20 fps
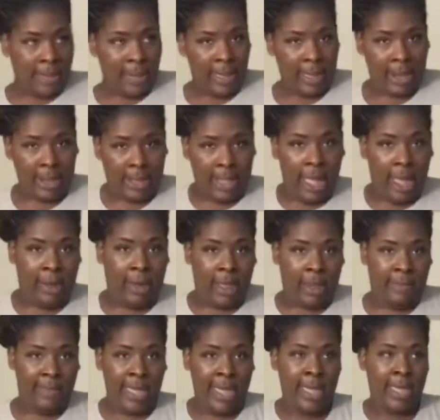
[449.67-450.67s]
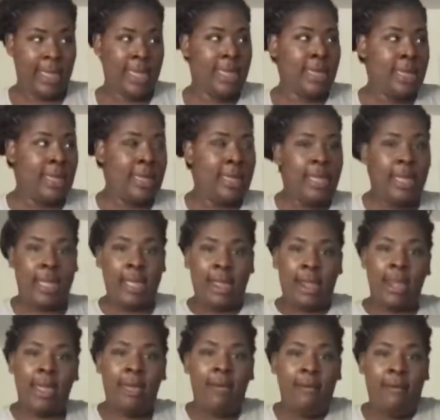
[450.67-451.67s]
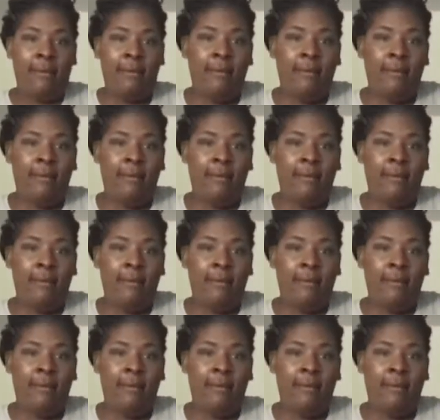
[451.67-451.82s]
Making a liar out of me? Nah.